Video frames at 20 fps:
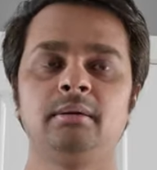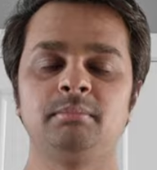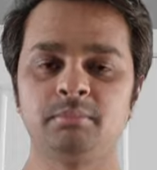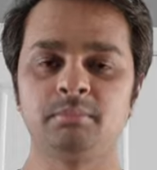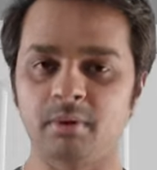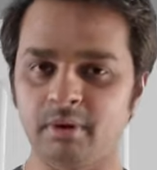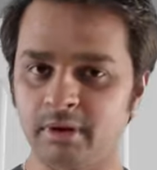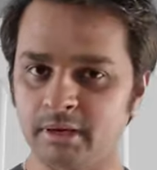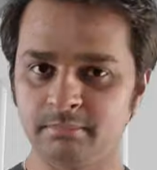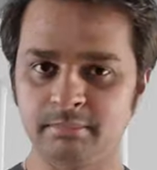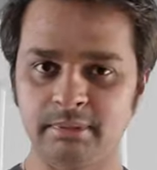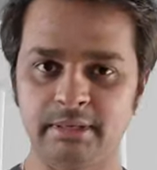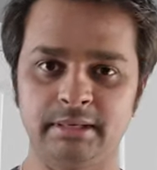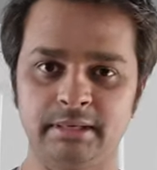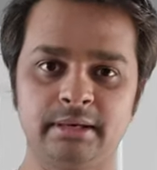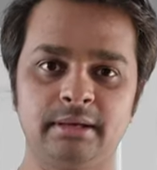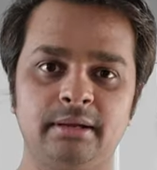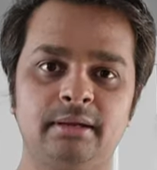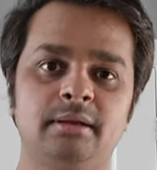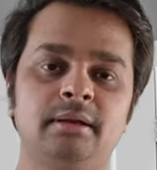
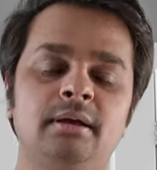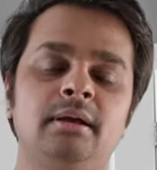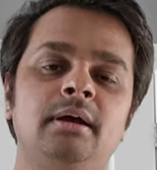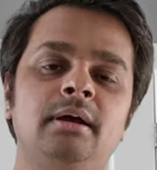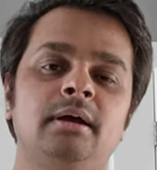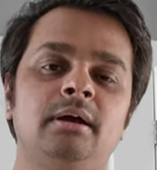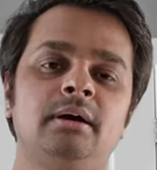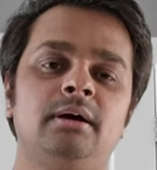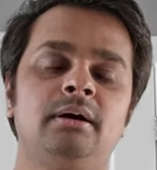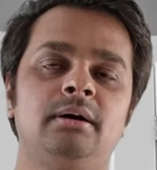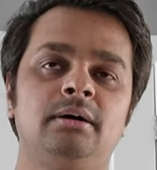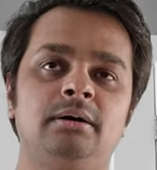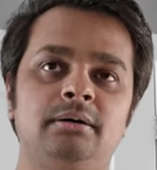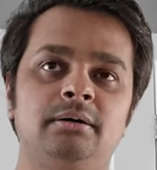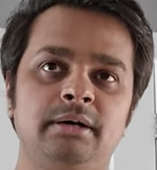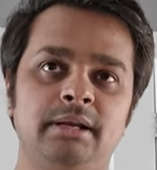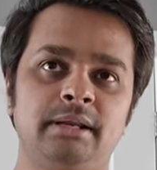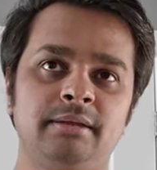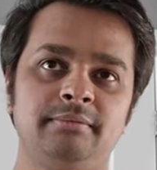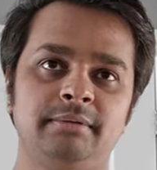bodybuilding,
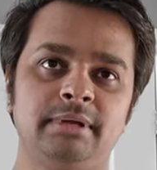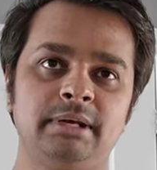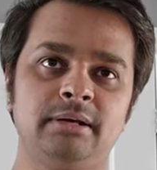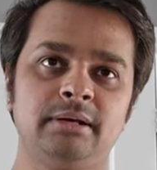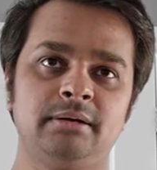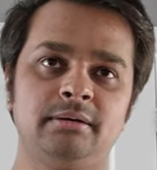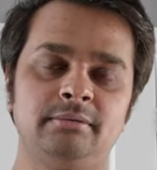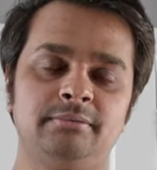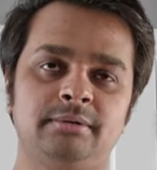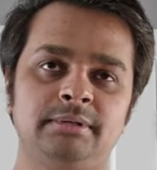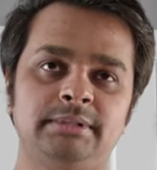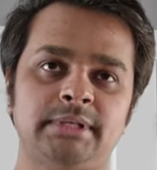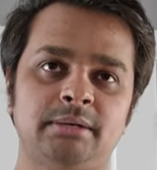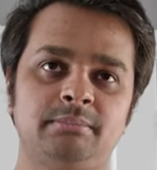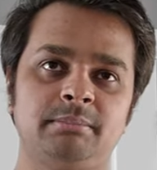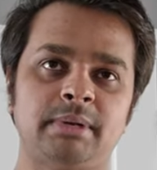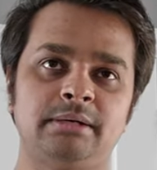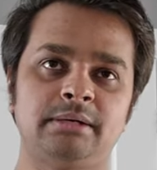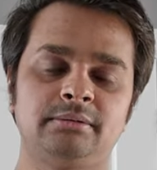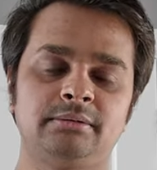or even for
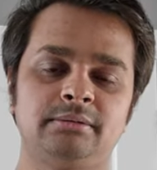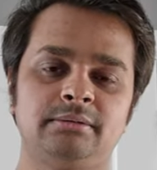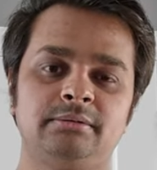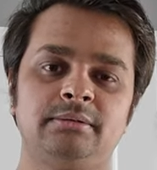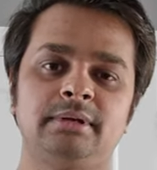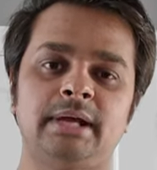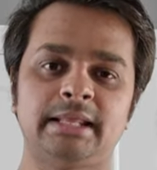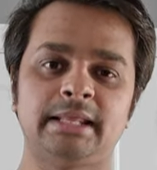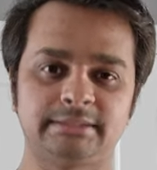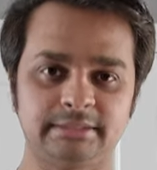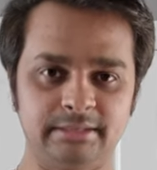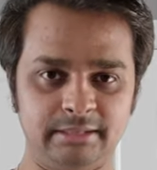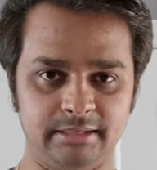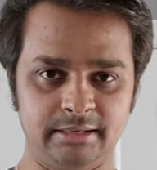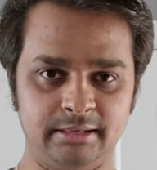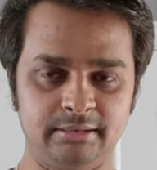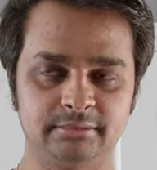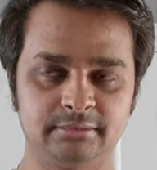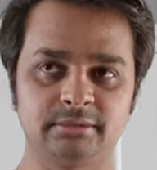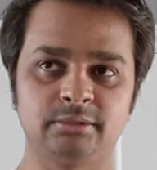that matter,
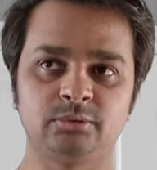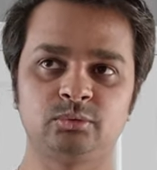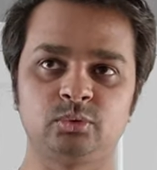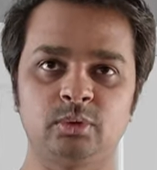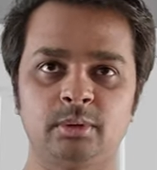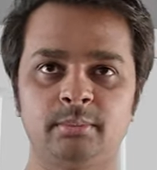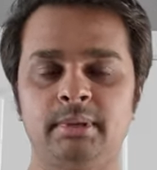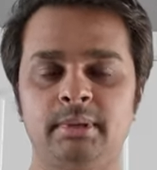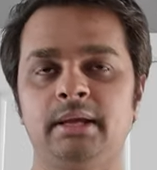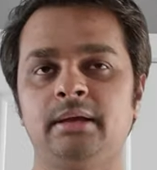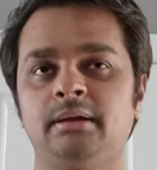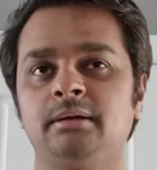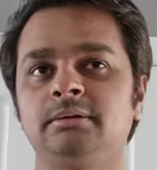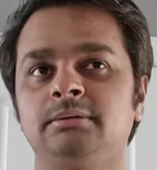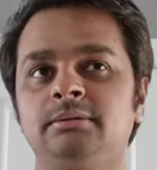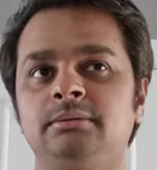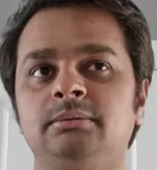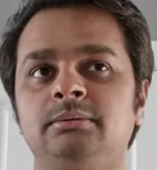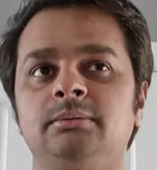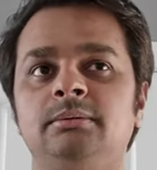athletics, swimming.
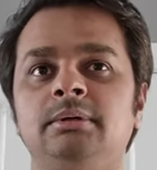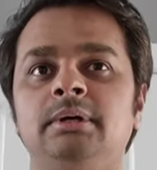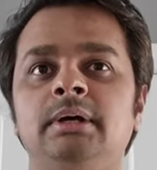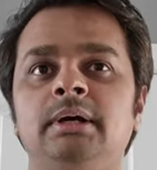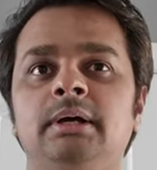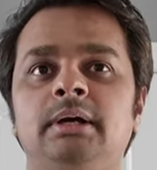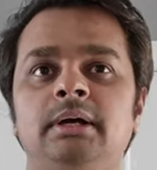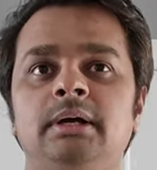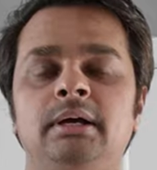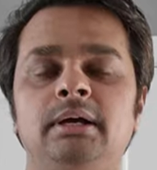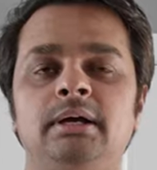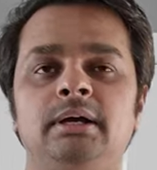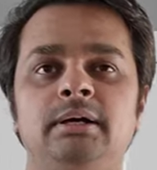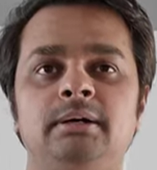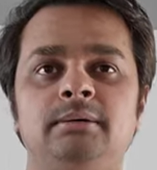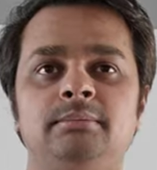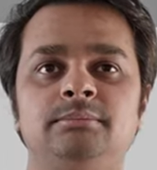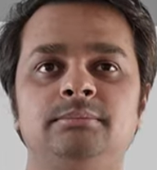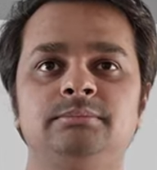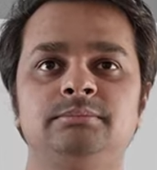So
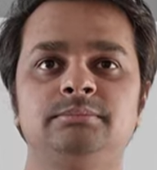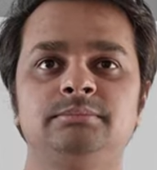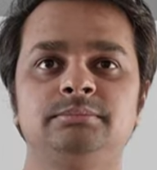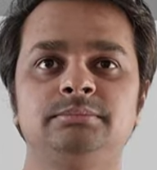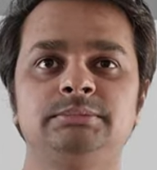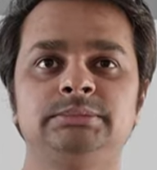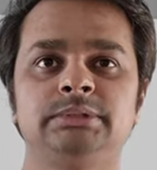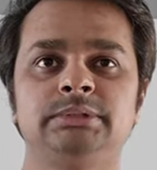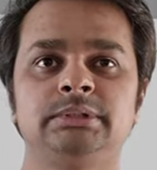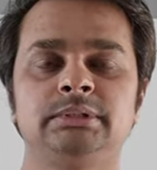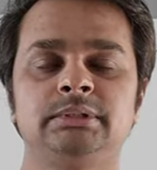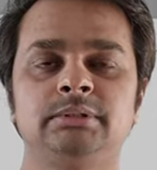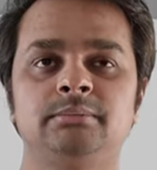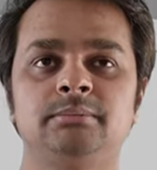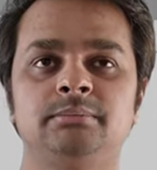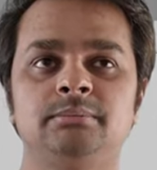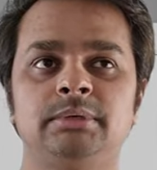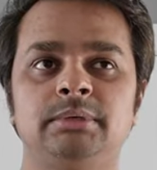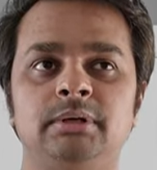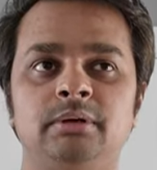a
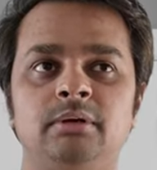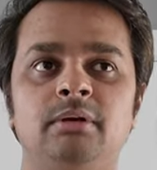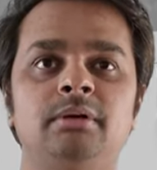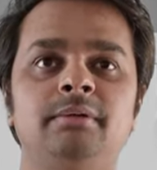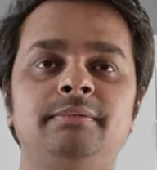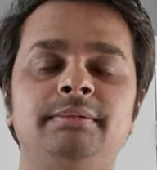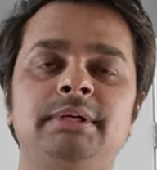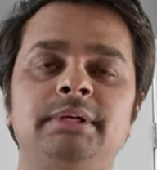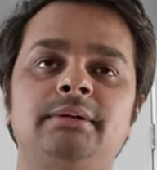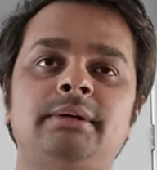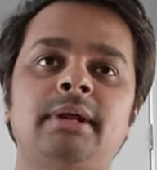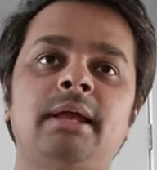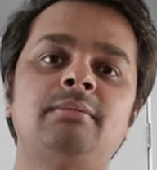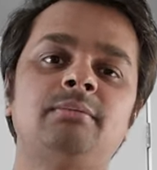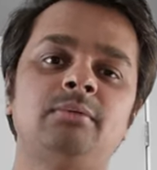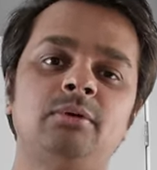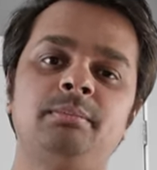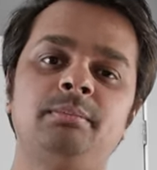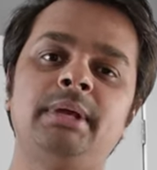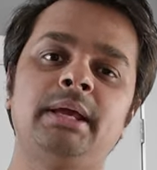lot of their time
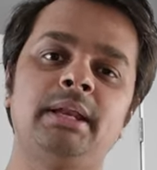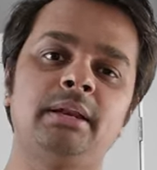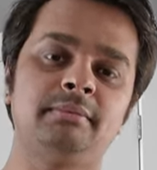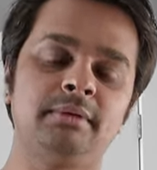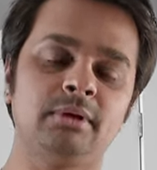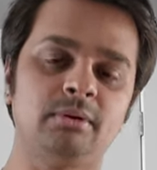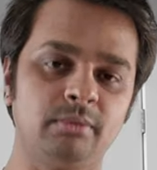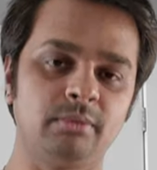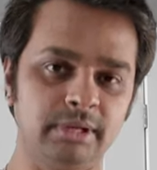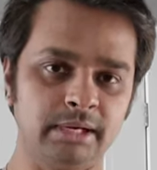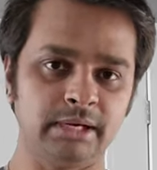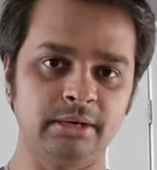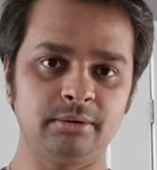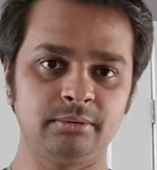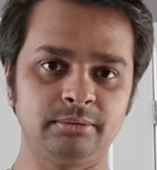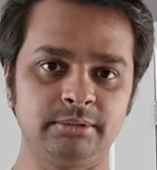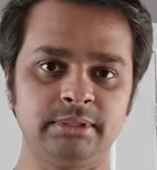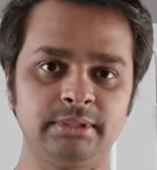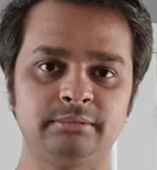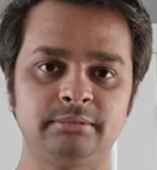would be anyway going
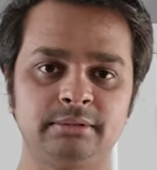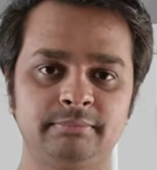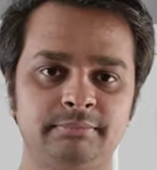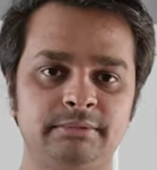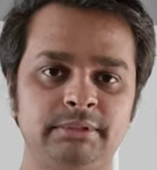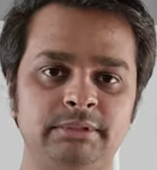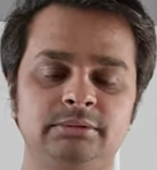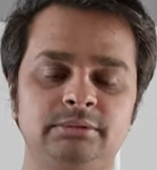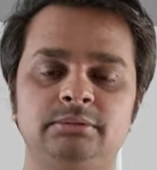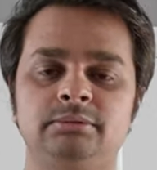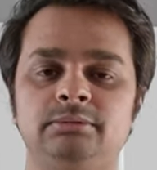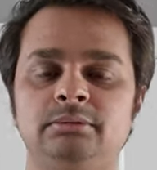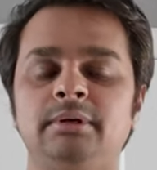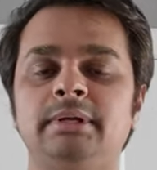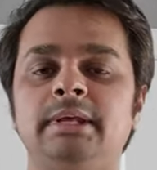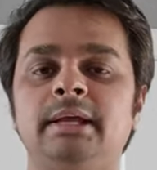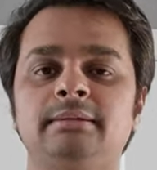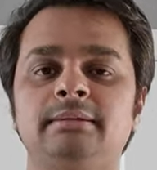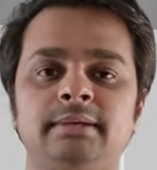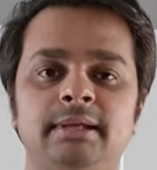into this, if this
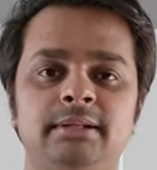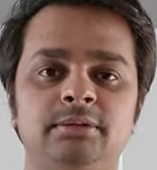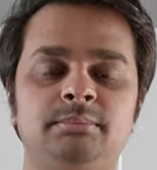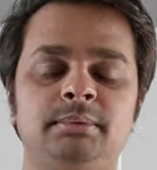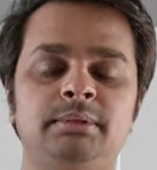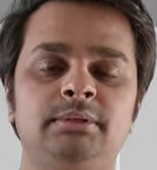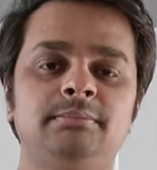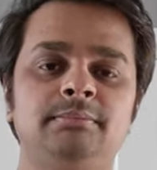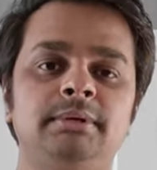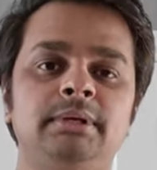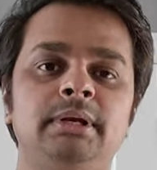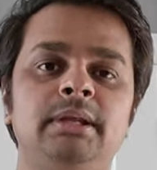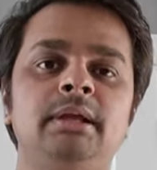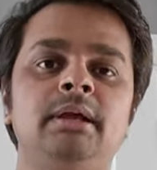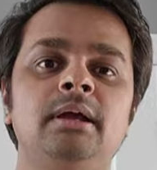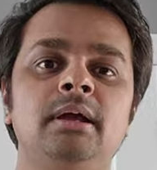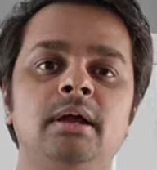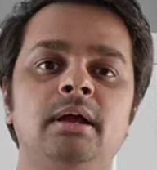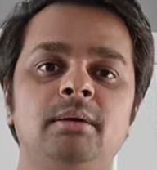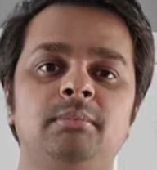zodiac sign specifically.
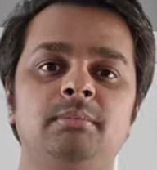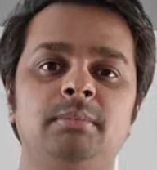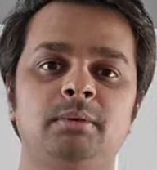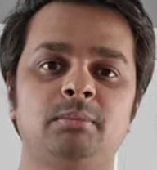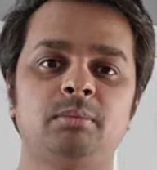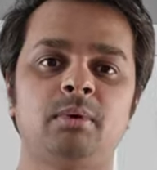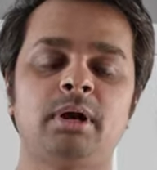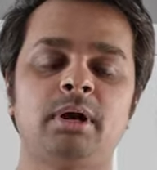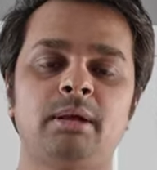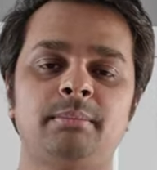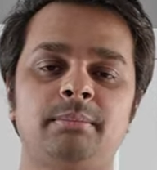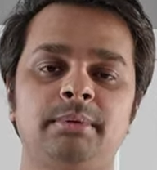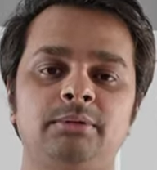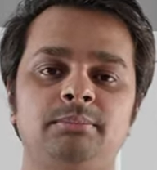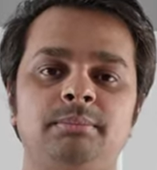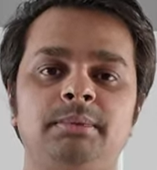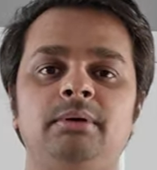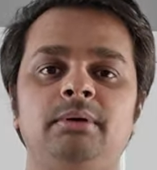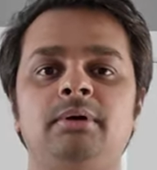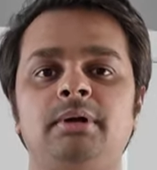But what happens
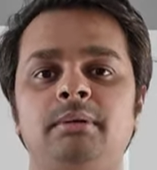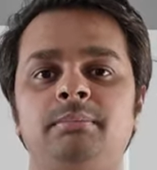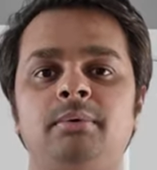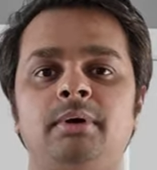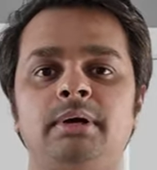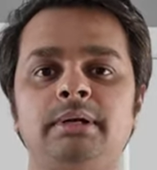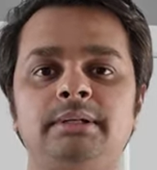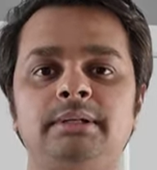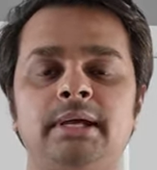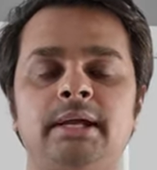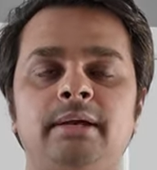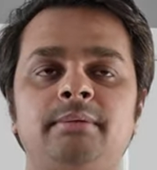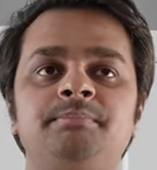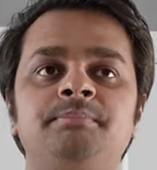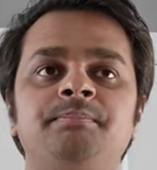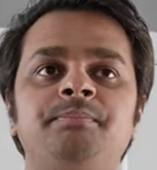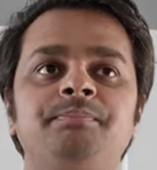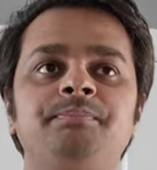beyond a point that